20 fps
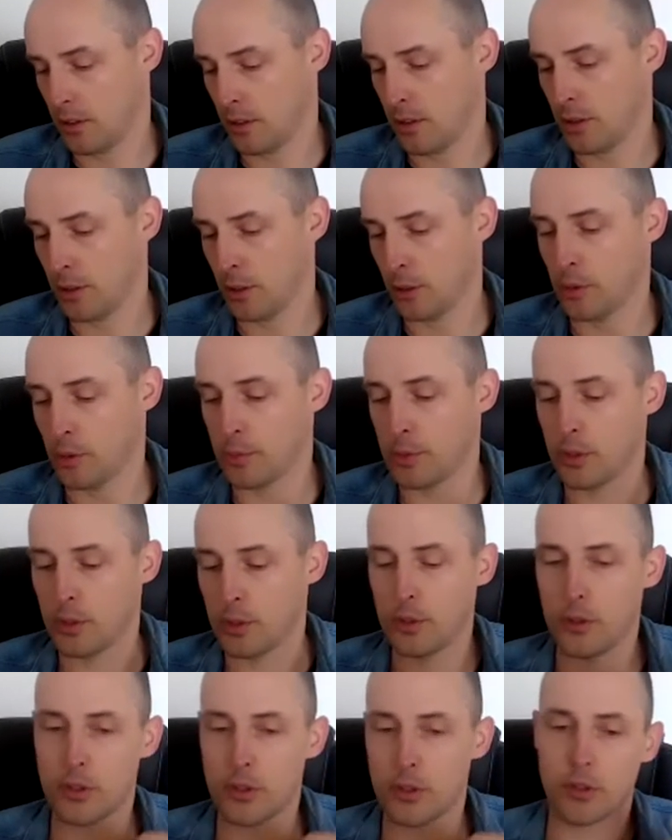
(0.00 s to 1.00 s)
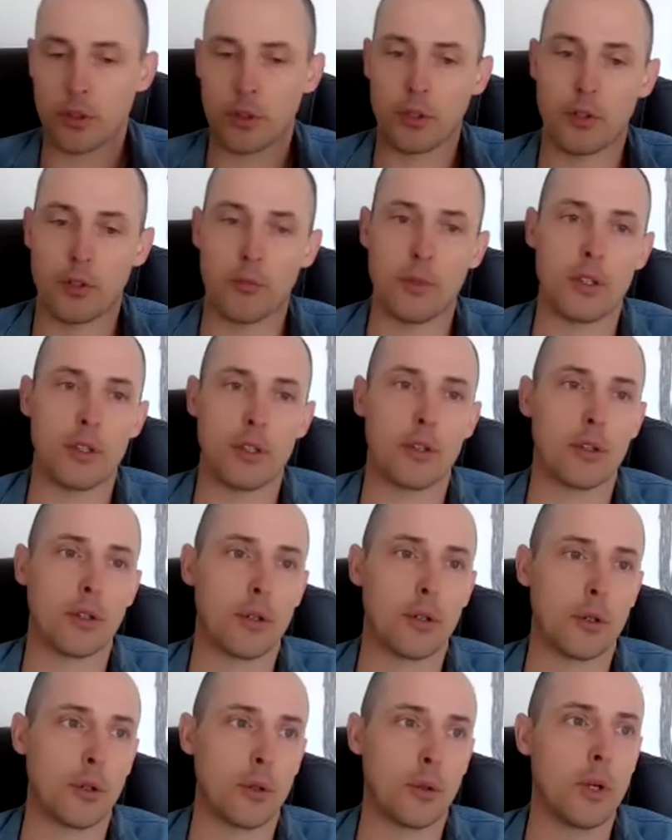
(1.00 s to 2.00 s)
through abuse or you've been
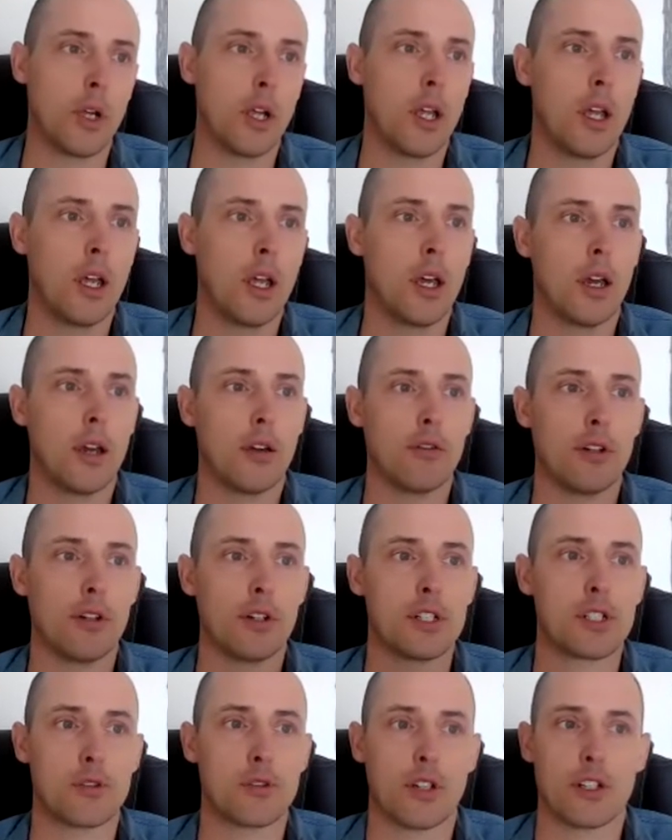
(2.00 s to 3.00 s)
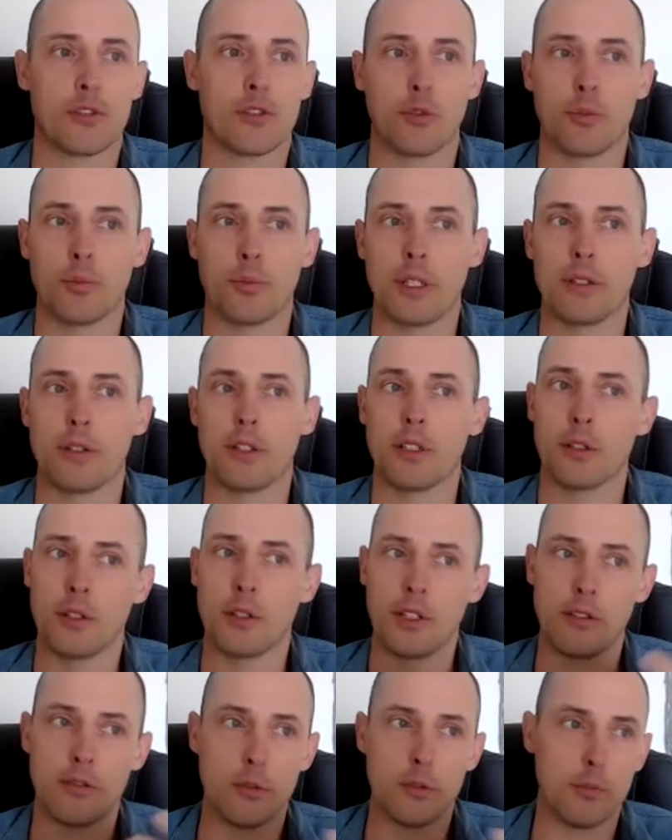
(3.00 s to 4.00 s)
through a very stressful period, could
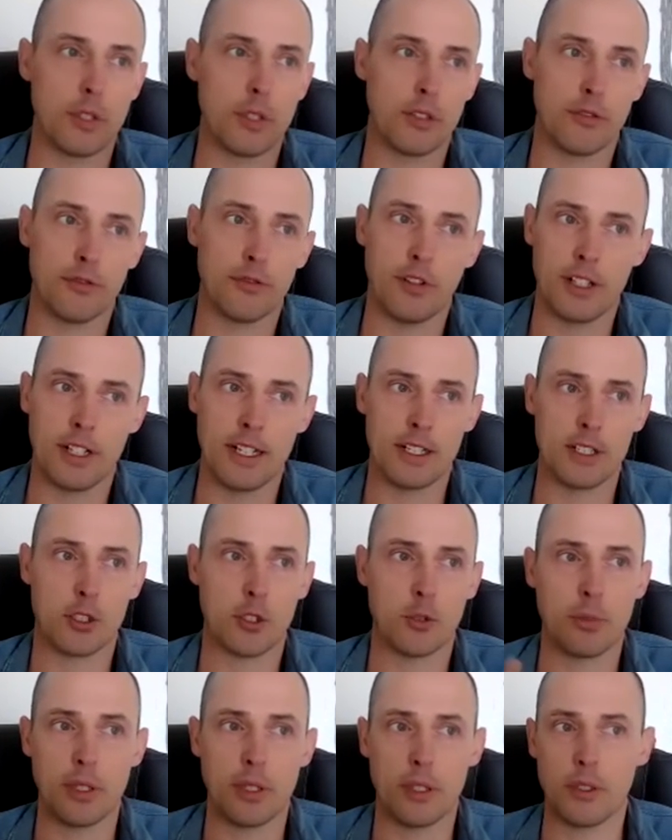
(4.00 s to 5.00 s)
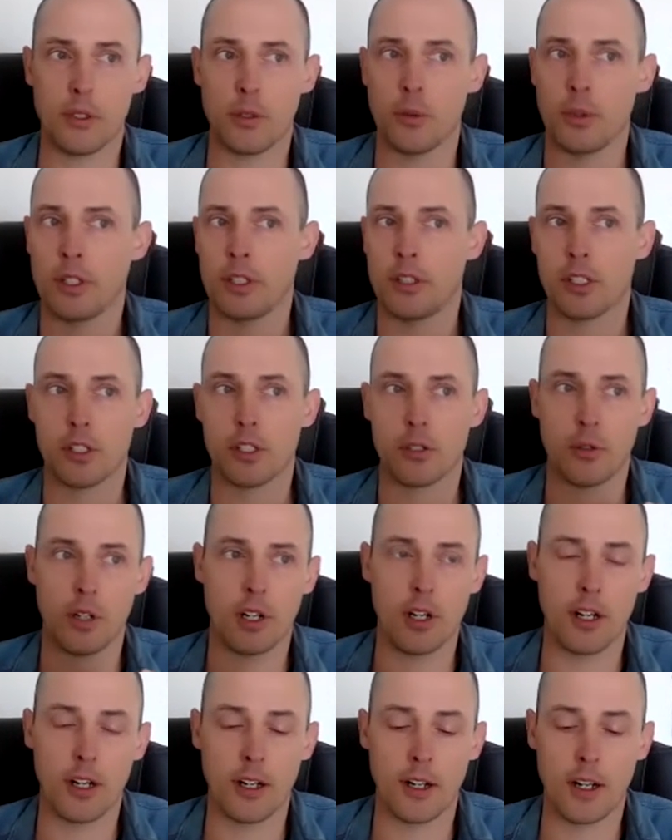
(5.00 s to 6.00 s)
even be a financial period where you're
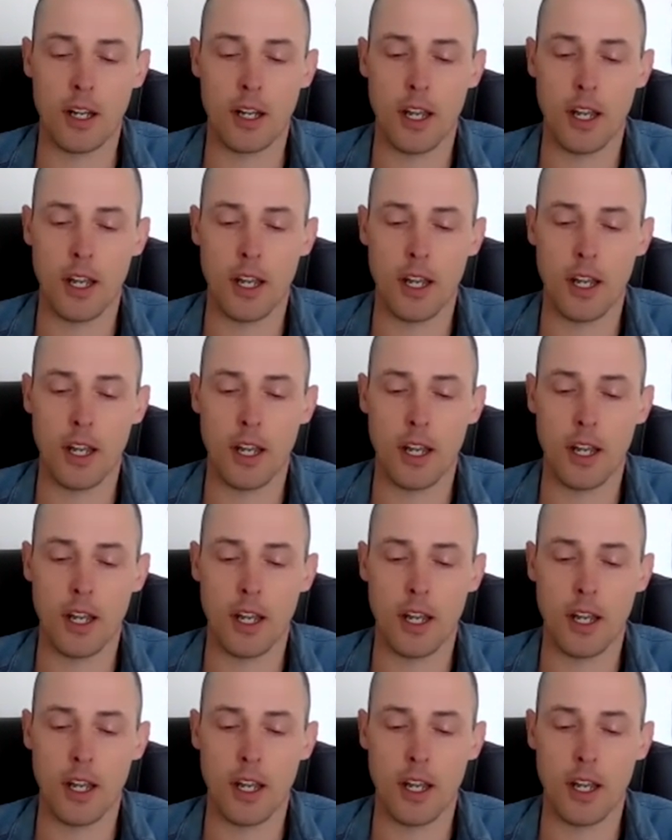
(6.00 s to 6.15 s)
struggling.